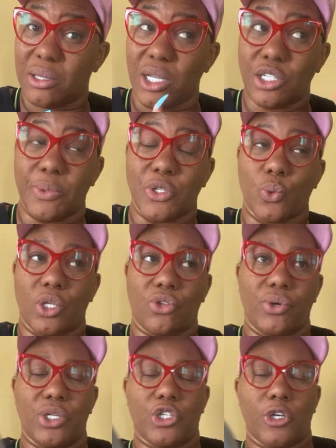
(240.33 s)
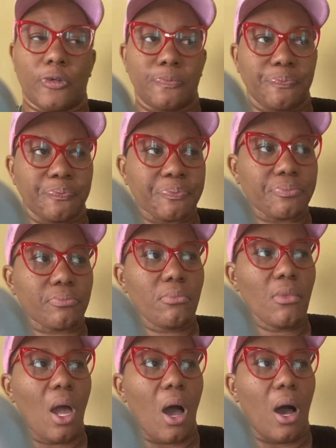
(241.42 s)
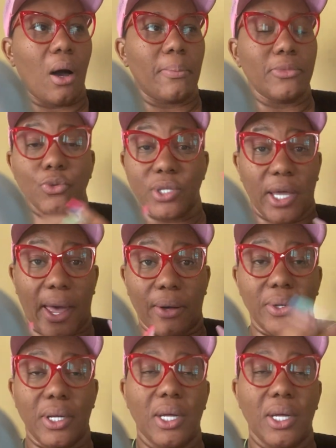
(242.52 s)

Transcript: I think she'd be 23 this year. Um, losing count.